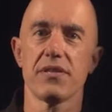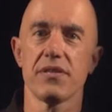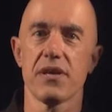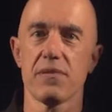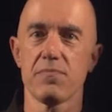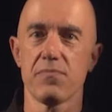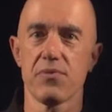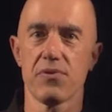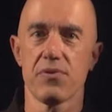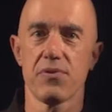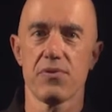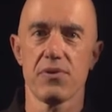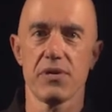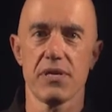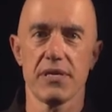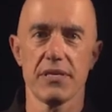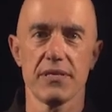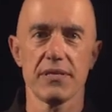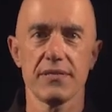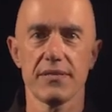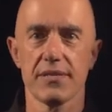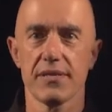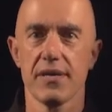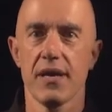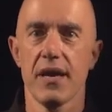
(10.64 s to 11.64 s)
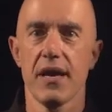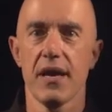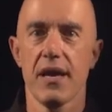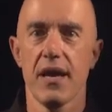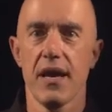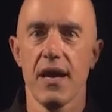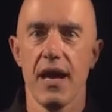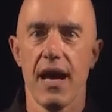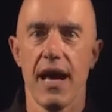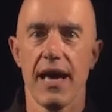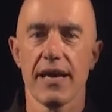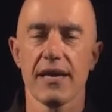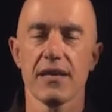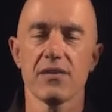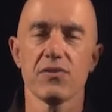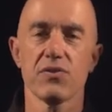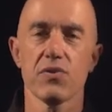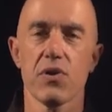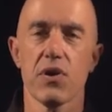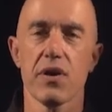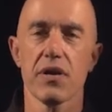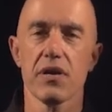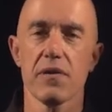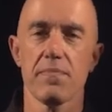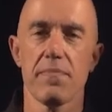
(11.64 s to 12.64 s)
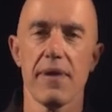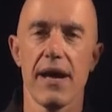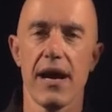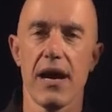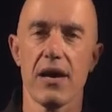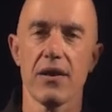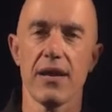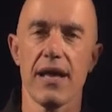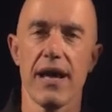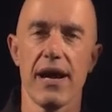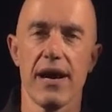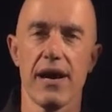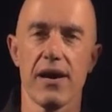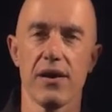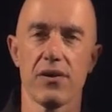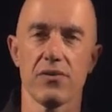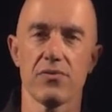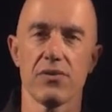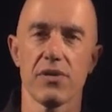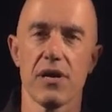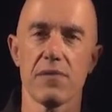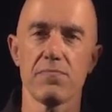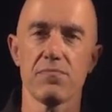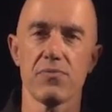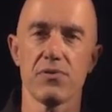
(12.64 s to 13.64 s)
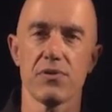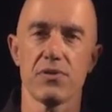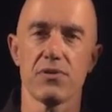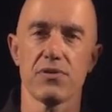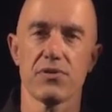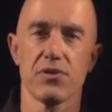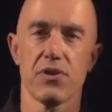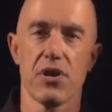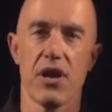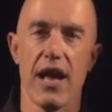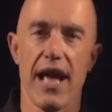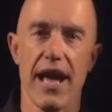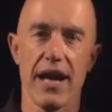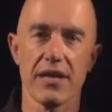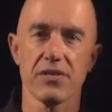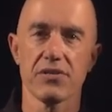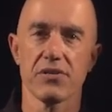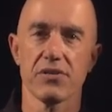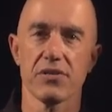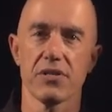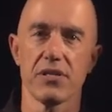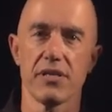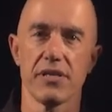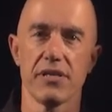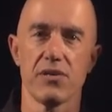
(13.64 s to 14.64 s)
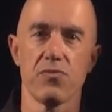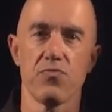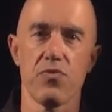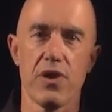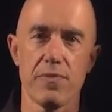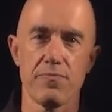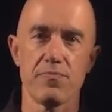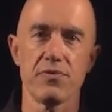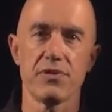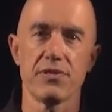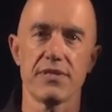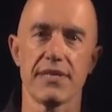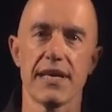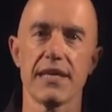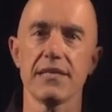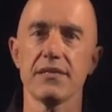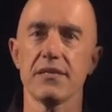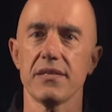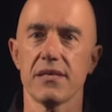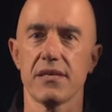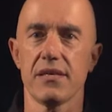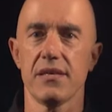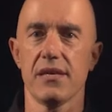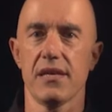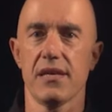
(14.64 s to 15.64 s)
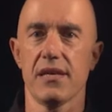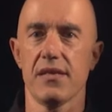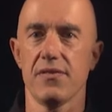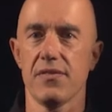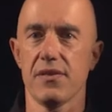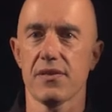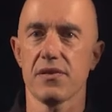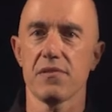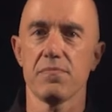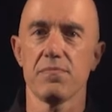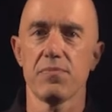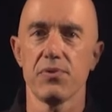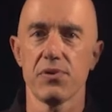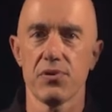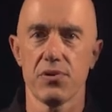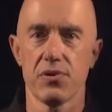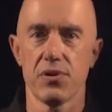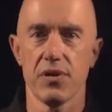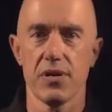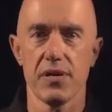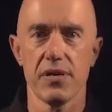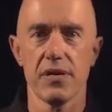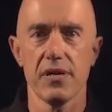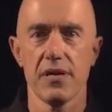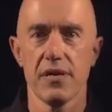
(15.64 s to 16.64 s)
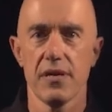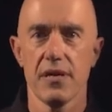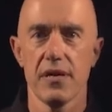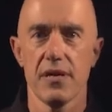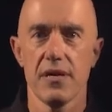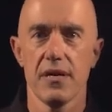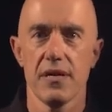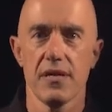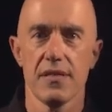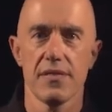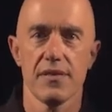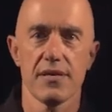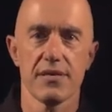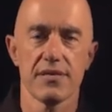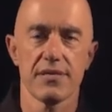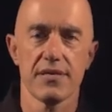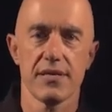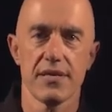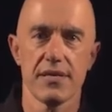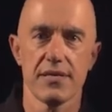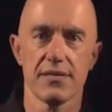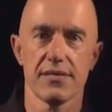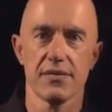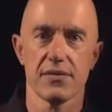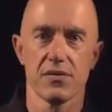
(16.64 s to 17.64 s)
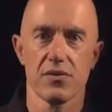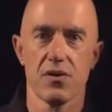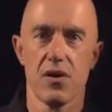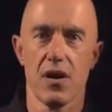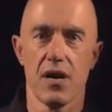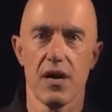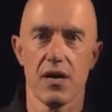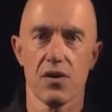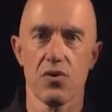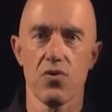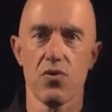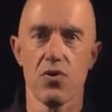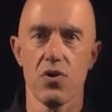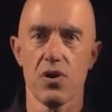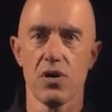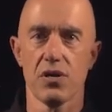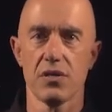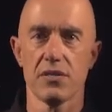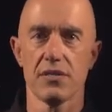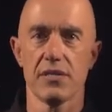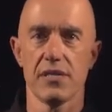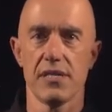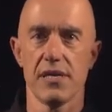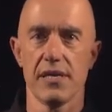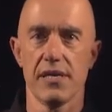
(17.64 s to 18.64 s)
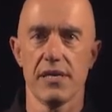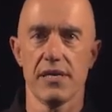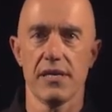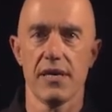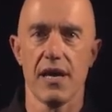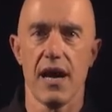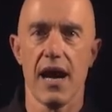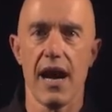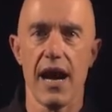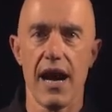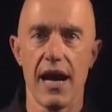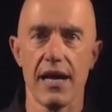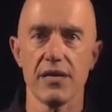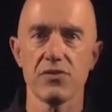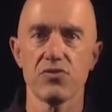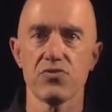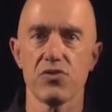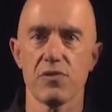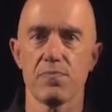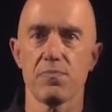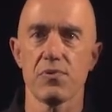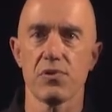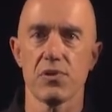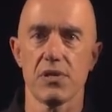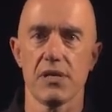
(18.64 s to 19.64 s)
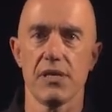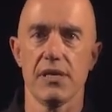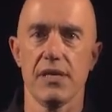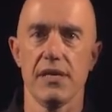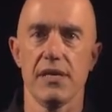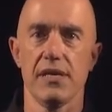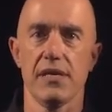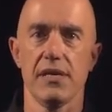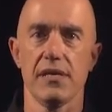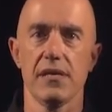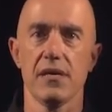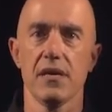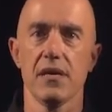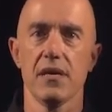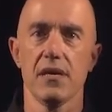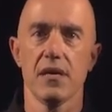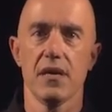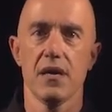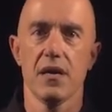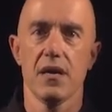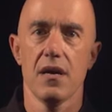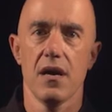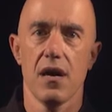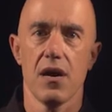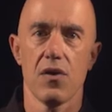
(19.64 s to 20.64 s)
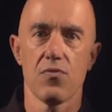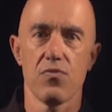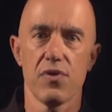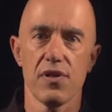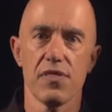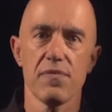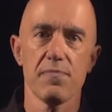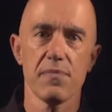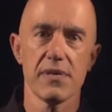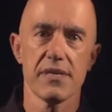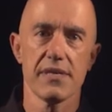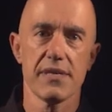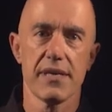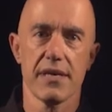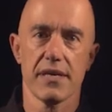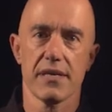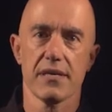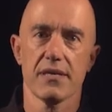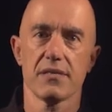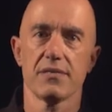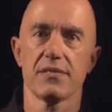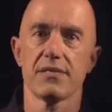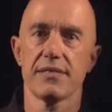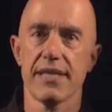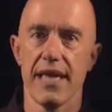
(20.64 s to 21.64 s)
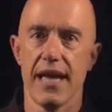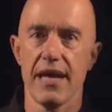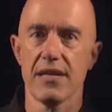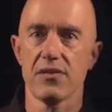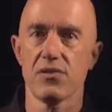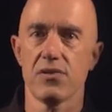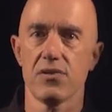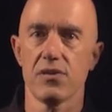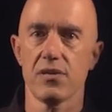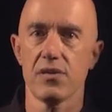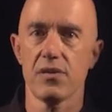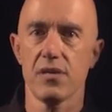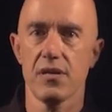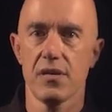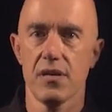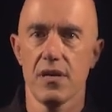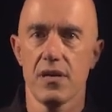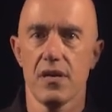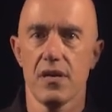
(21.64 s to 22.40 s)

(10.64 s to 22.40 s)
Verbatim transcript: number is, I can talk about how numbers are actually represented in the computer. This is uh, called the IEEE arithmetic standard.